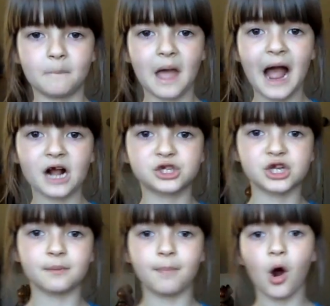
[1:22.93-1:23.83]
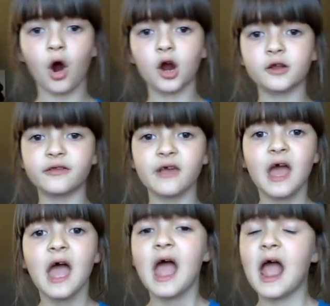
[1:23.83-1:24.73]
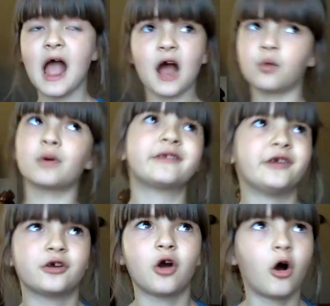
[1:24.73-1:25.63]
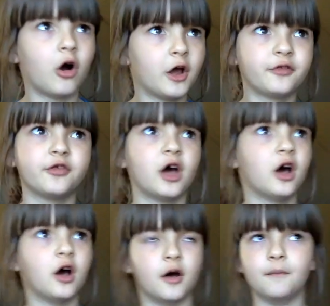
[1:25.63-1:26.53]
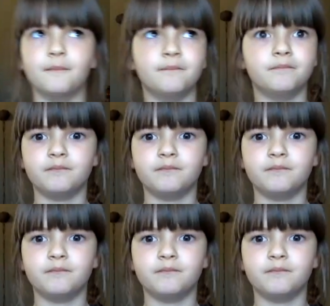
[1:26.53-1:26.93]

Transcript: action parts and what do you call it the um,